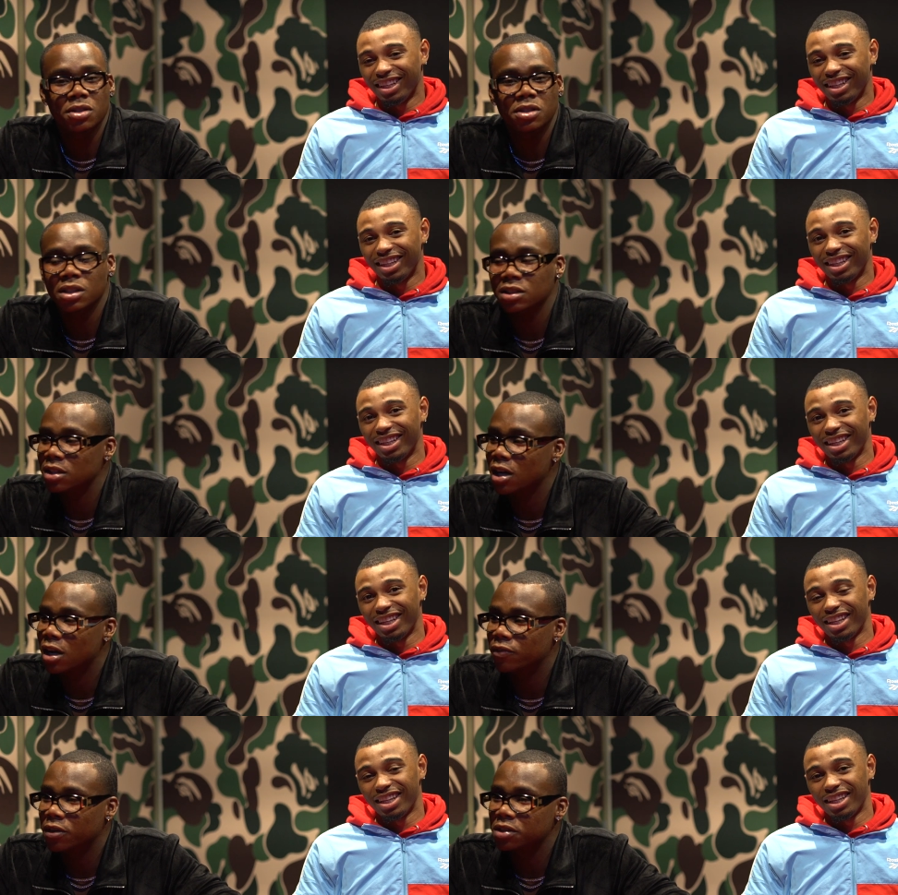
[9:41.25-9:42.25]

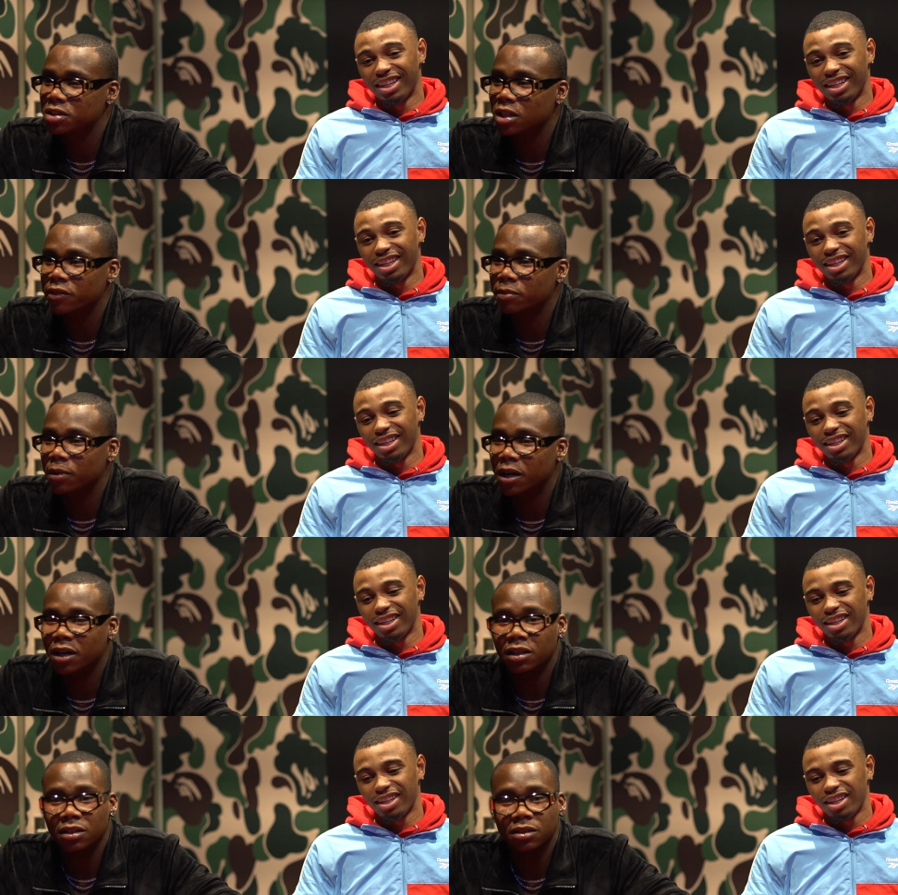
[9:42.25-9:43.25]
Speaker 1: 069 versus
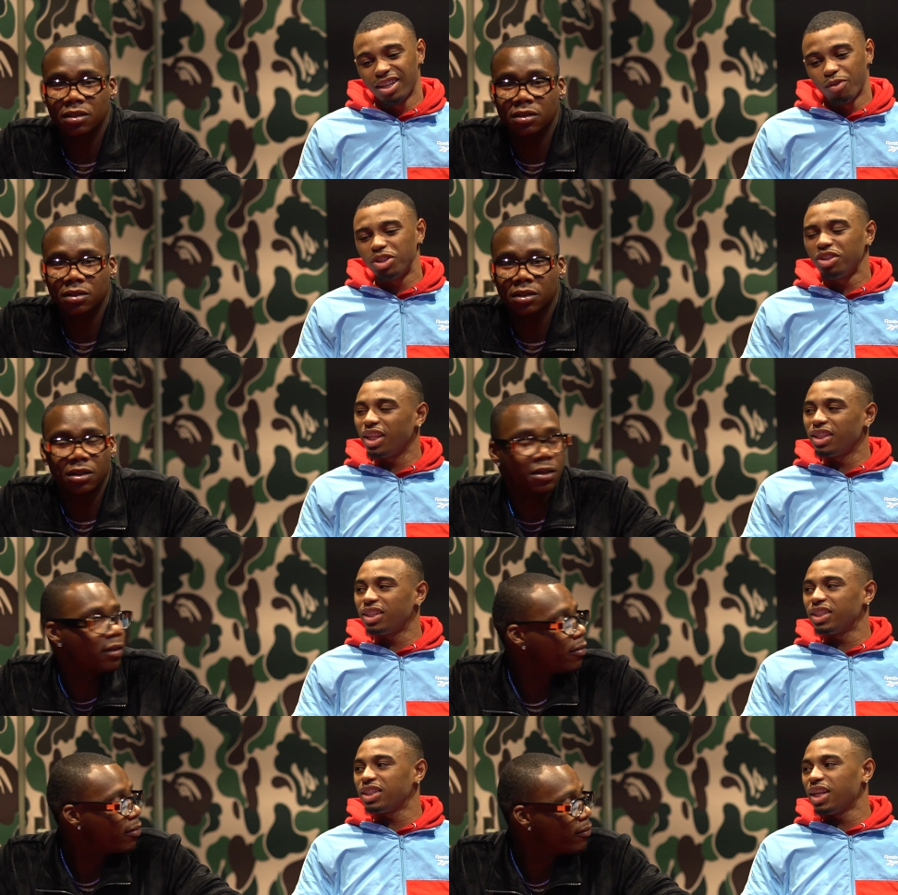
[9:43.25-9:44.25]
everybody. What you think the
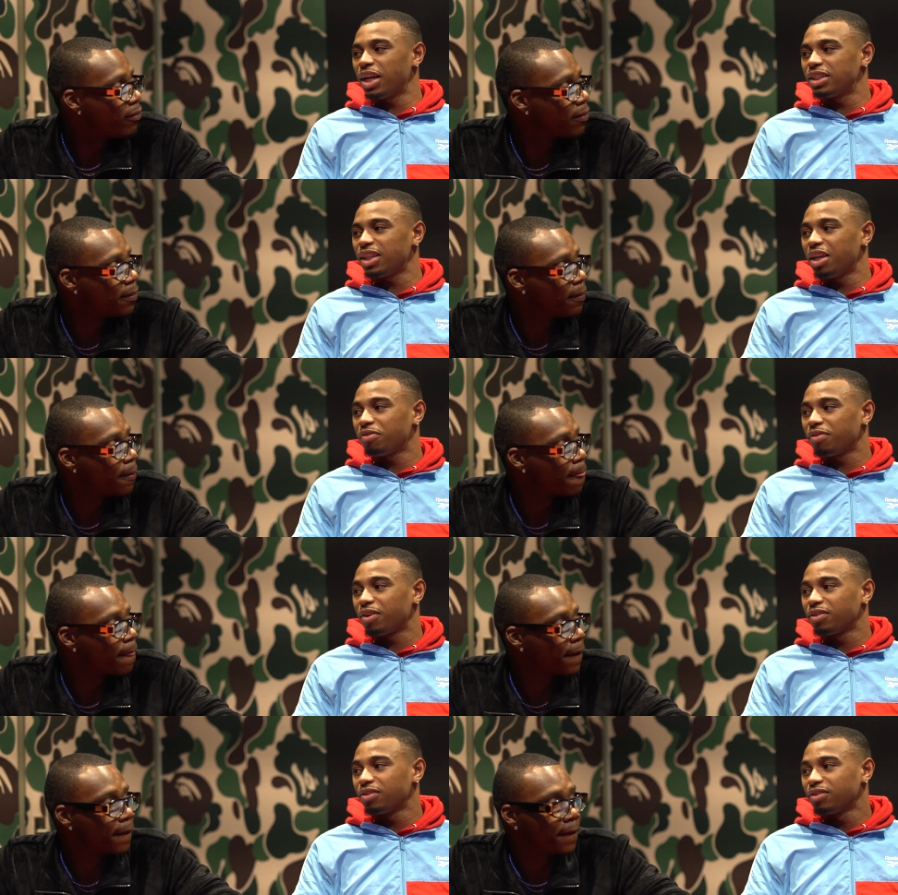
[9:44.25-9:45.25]
69 stand
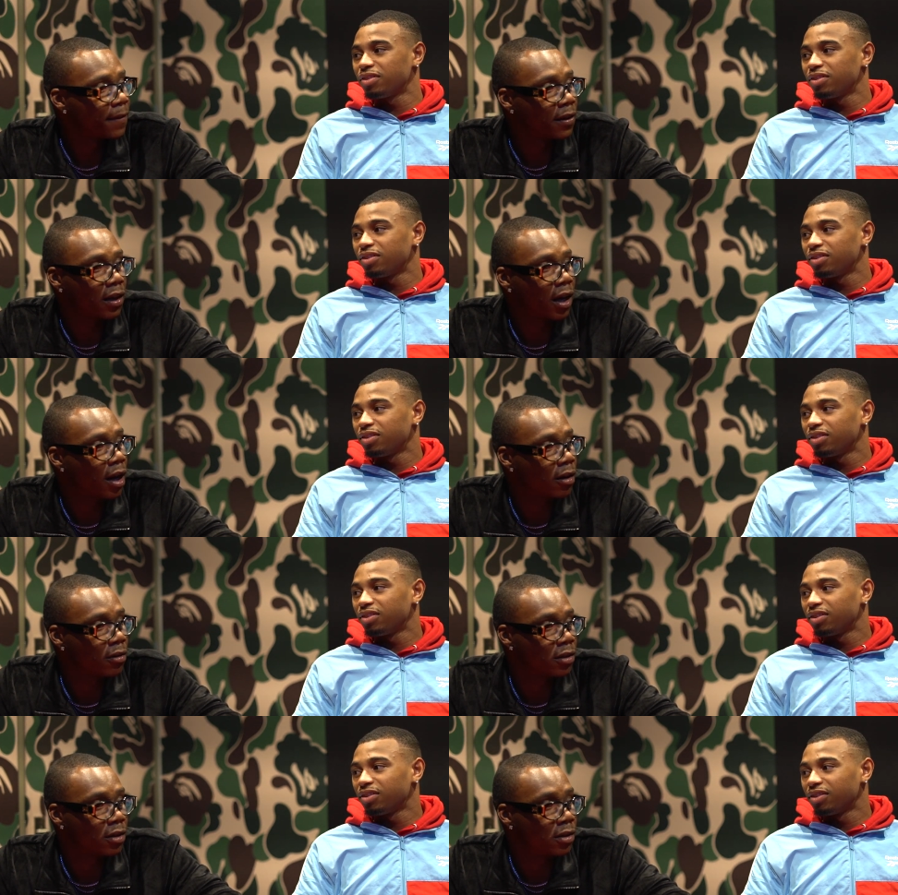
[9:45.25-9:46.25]
for? I
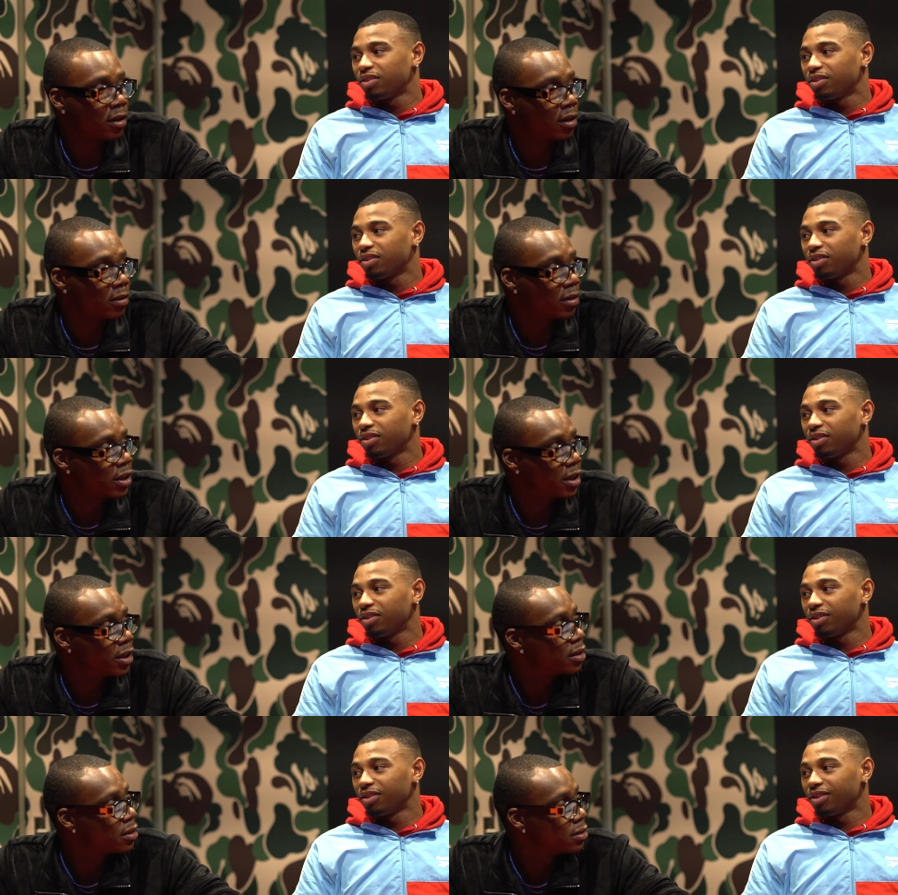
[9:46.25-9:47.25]
don't know and I don't care.